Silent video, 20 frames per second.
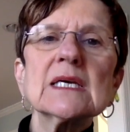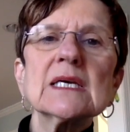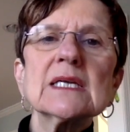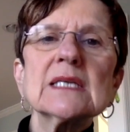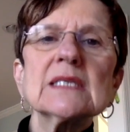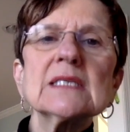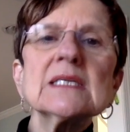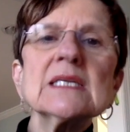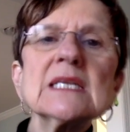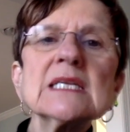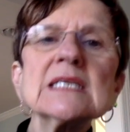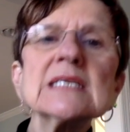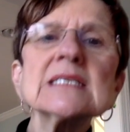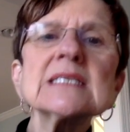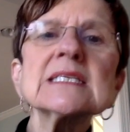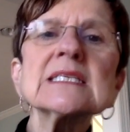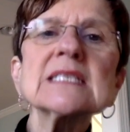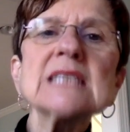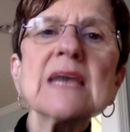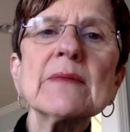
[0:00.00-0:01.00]
Nina
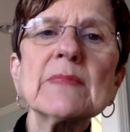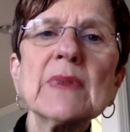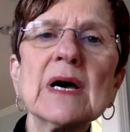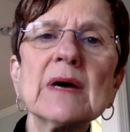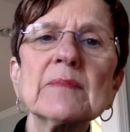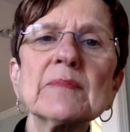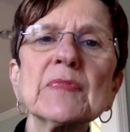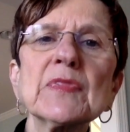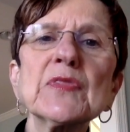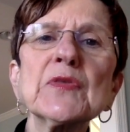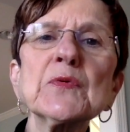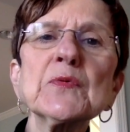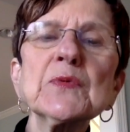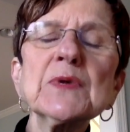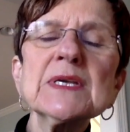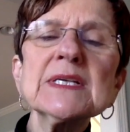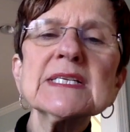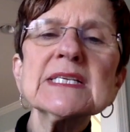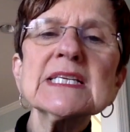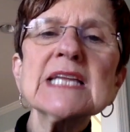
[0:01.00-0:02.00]
Stemma, the
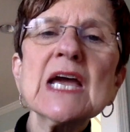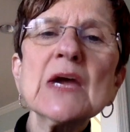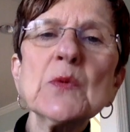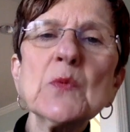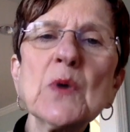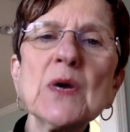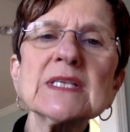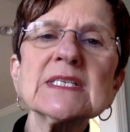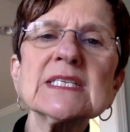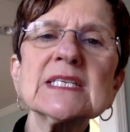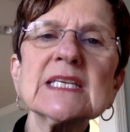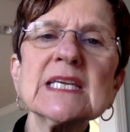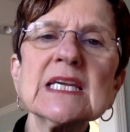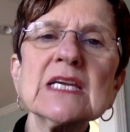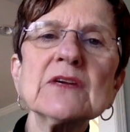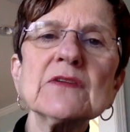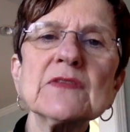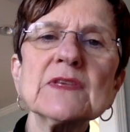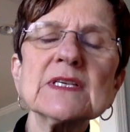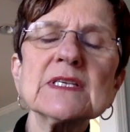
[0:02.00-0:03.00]
reason I wanted to
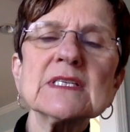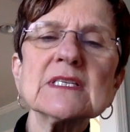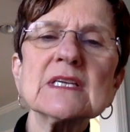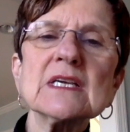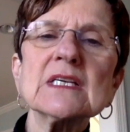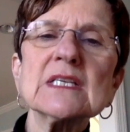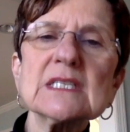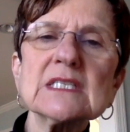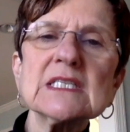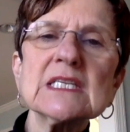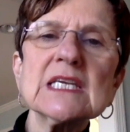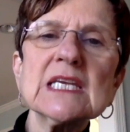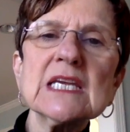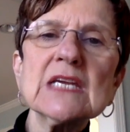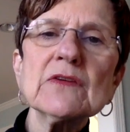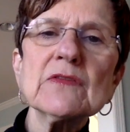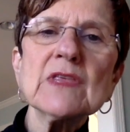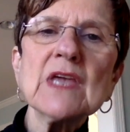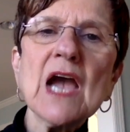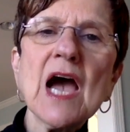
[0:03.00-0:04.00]
hear this, to
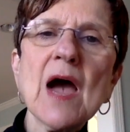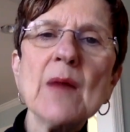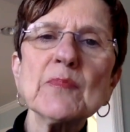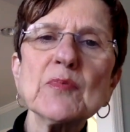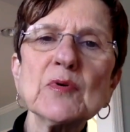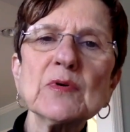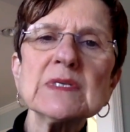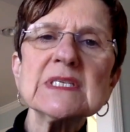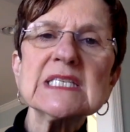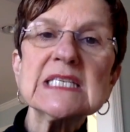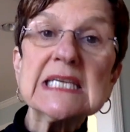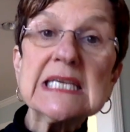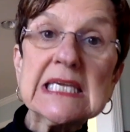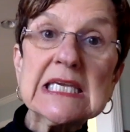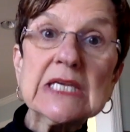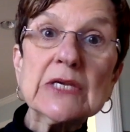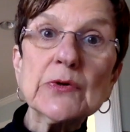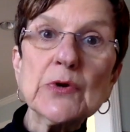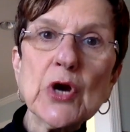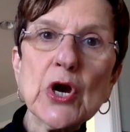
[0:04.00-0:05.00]
hear the opera, was to
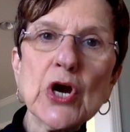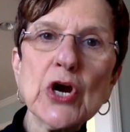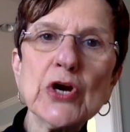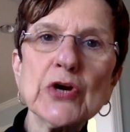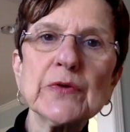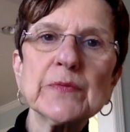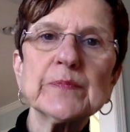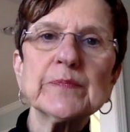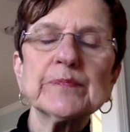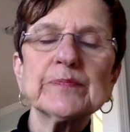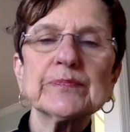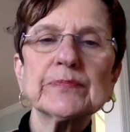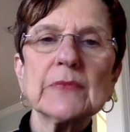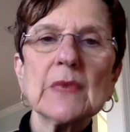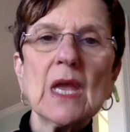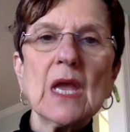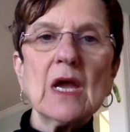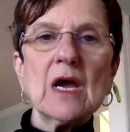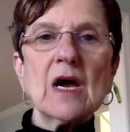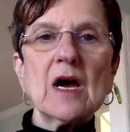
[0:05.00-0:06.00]
hear her.
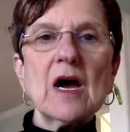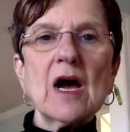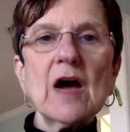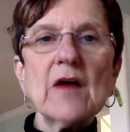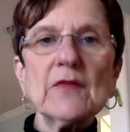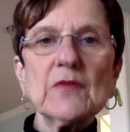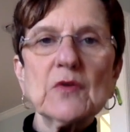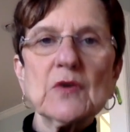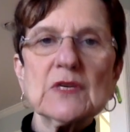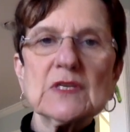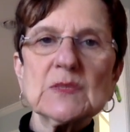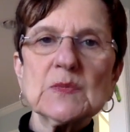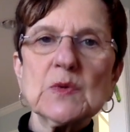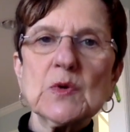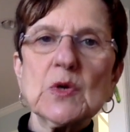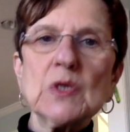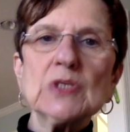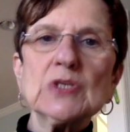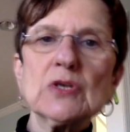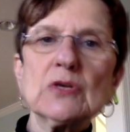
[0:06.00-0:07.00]
Of course, we
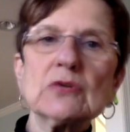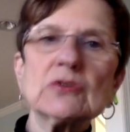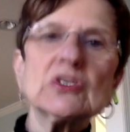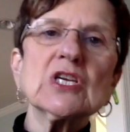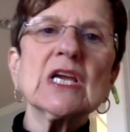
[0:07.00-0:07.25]
all know she